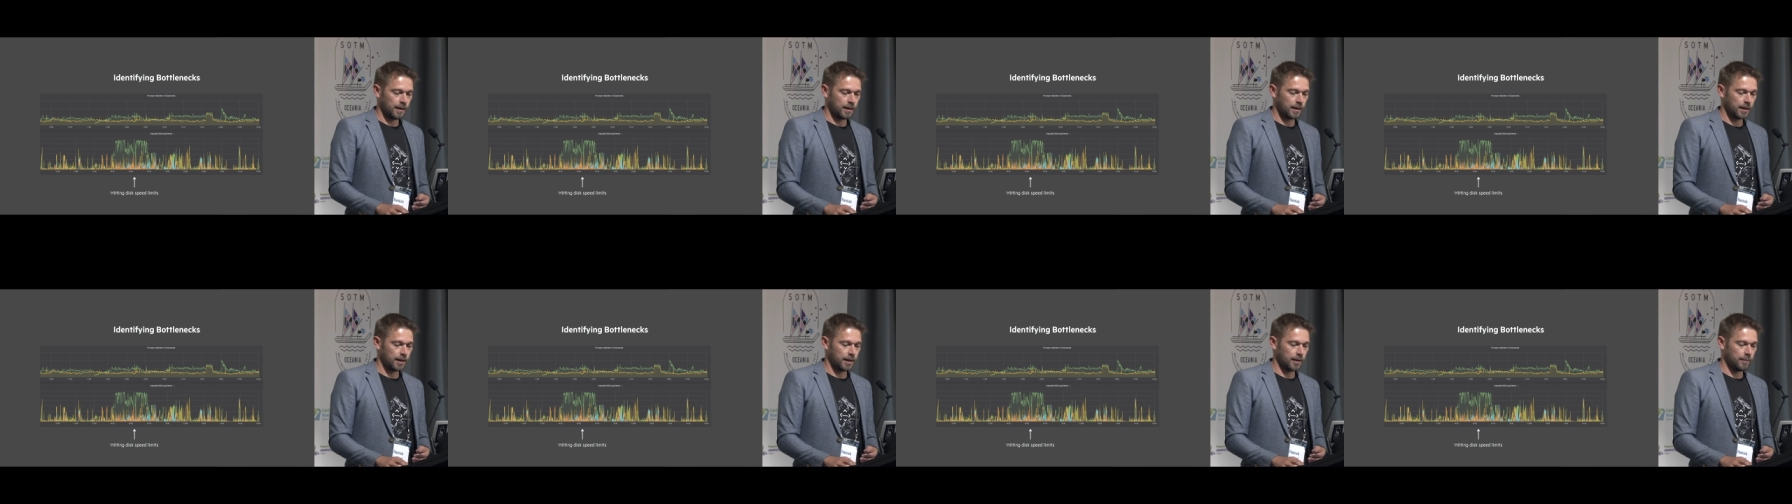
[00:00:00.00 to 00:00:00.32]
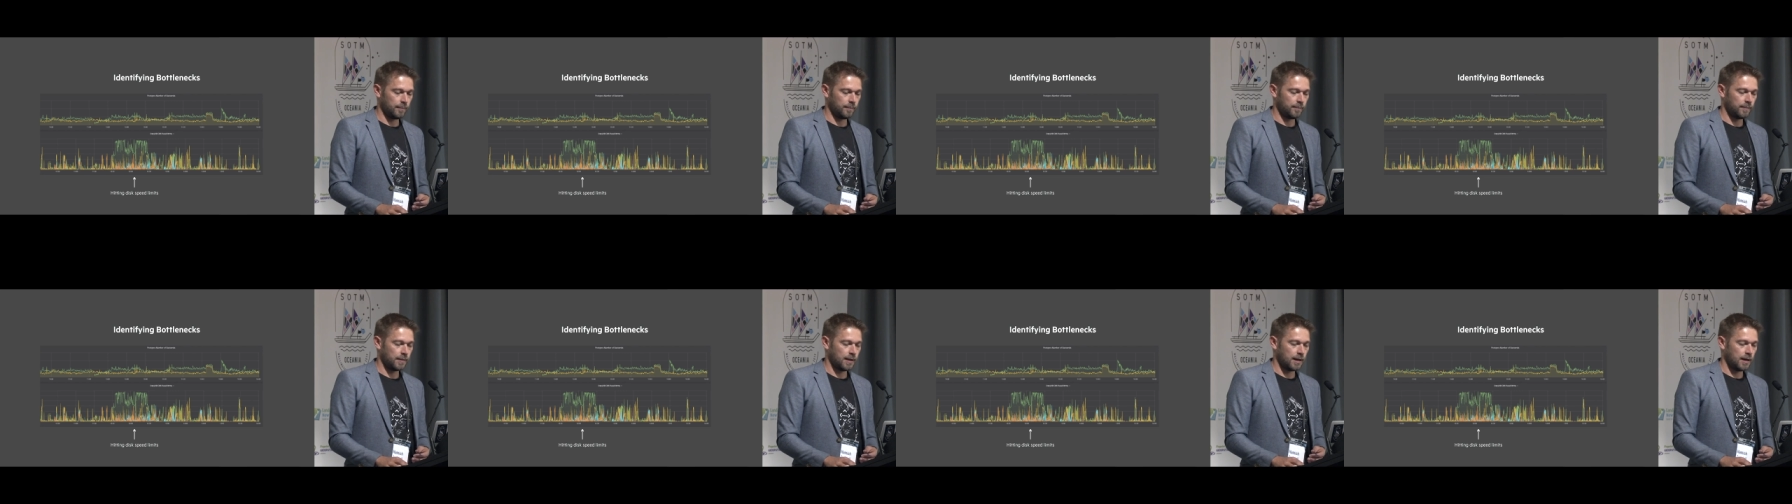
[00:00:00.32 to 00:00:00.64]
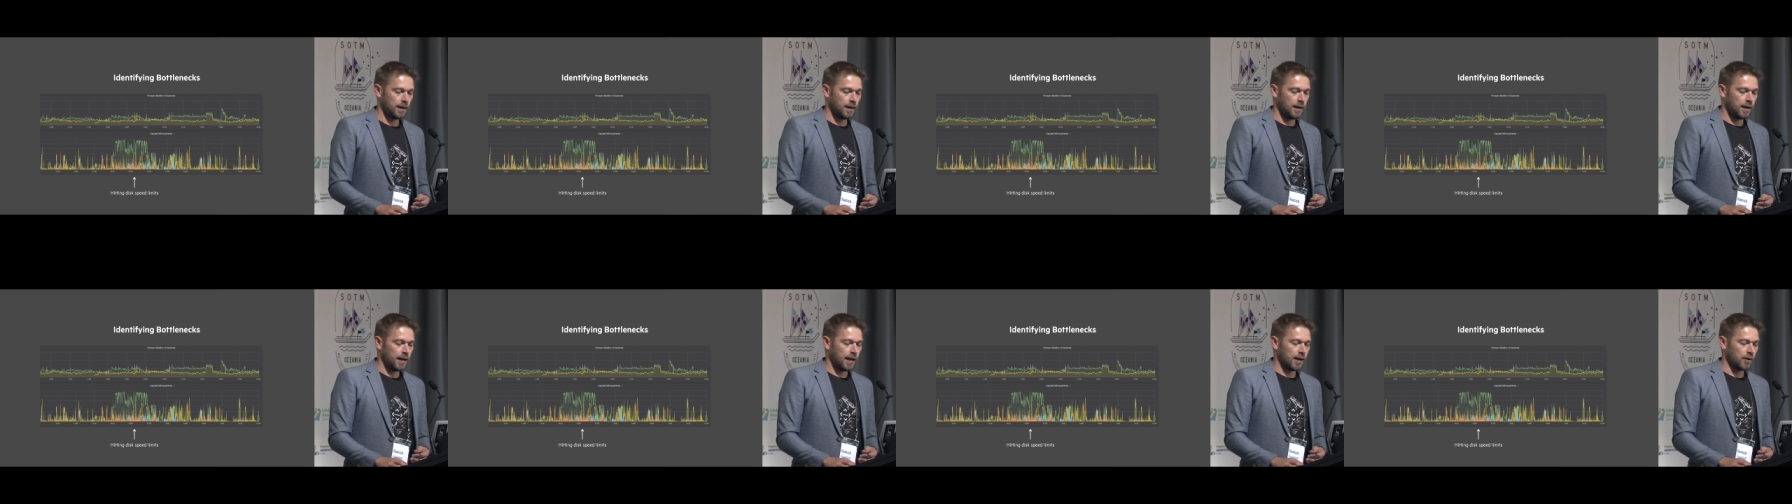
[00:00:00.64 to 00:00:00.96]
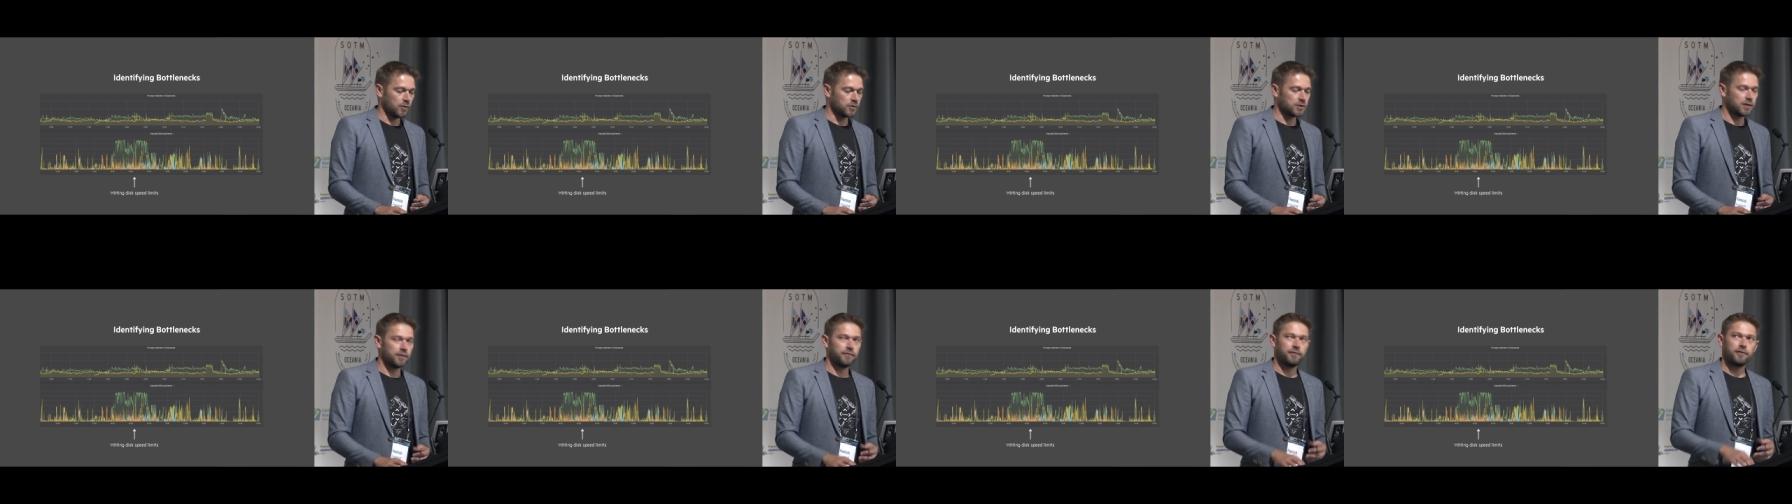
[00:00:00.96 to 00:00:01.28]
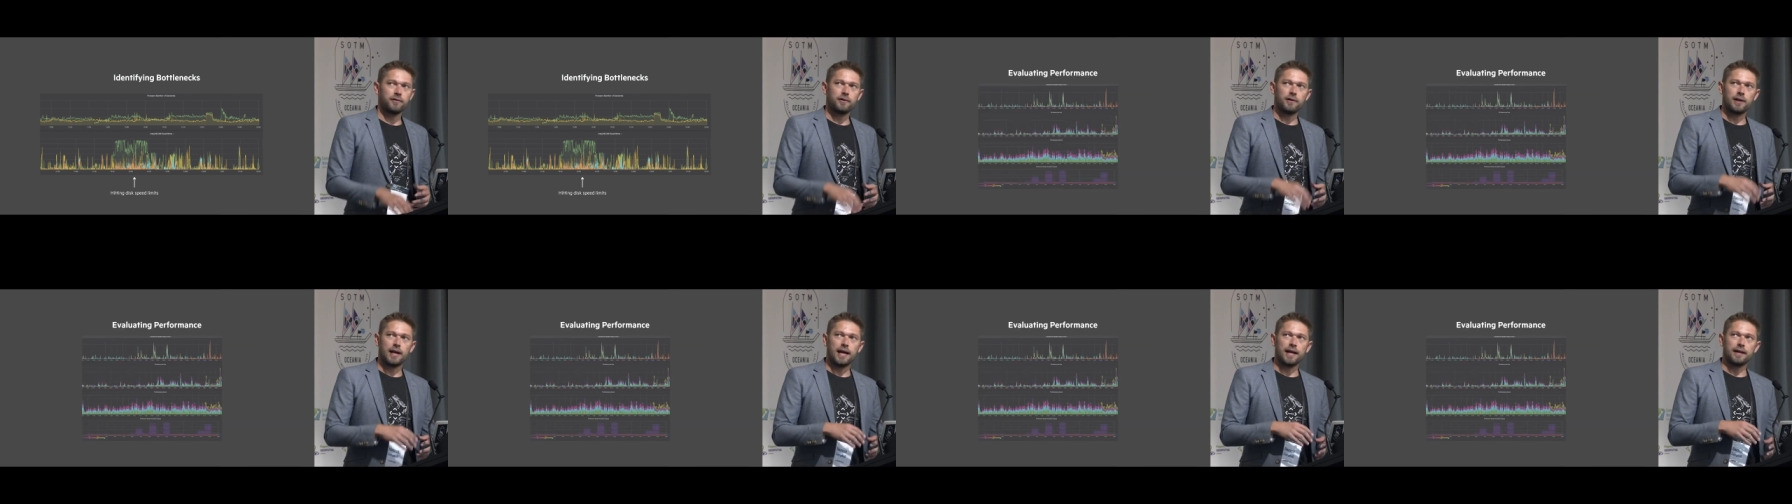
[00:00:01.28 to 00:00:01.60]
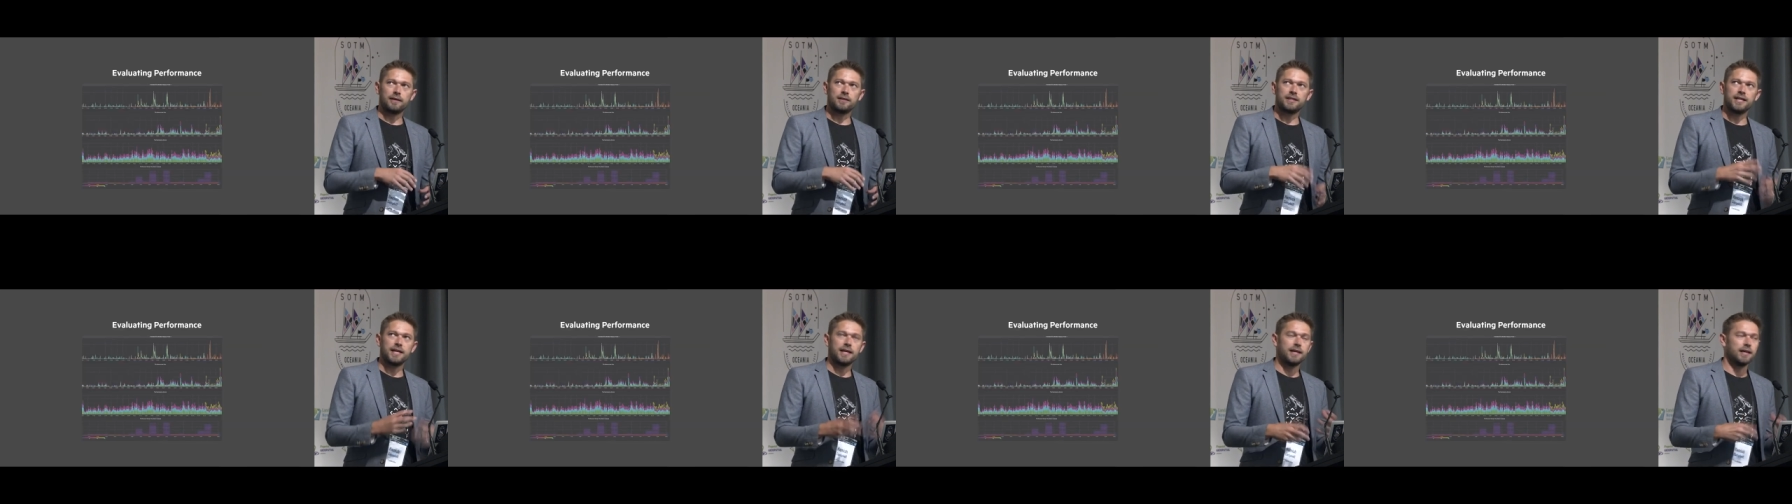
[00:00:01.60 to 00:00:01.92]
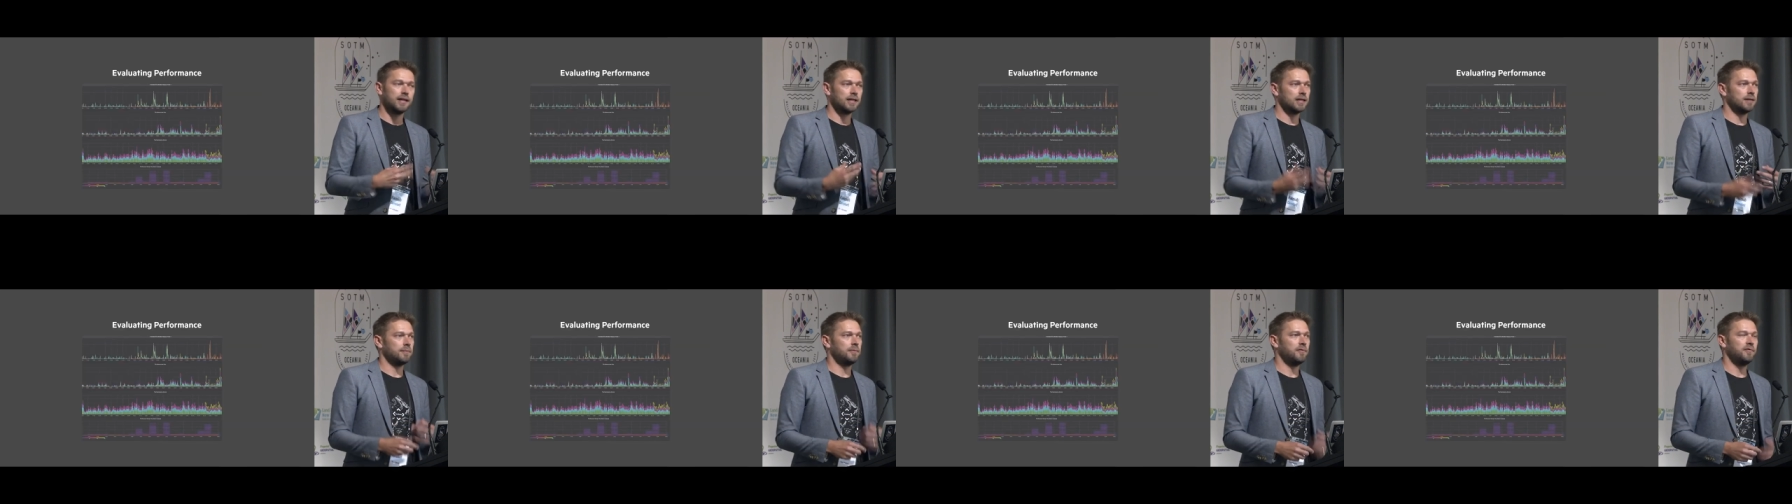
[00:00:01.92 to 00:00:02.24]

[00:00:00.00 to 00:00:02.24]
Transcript: Um, and also for like digging into